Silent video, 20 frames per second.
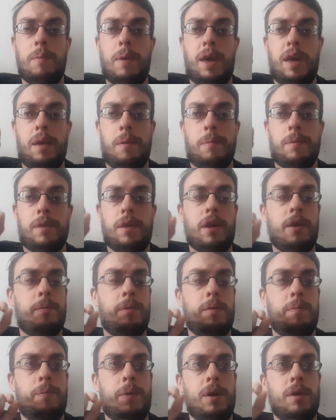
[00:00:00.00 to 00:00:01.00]
aim that I've
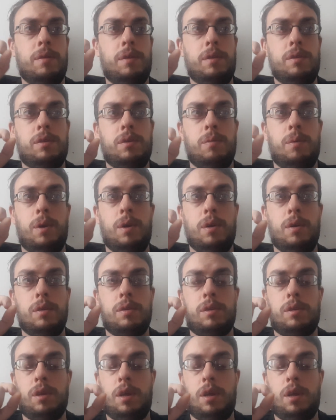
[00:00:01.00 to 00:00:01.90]
been building towards,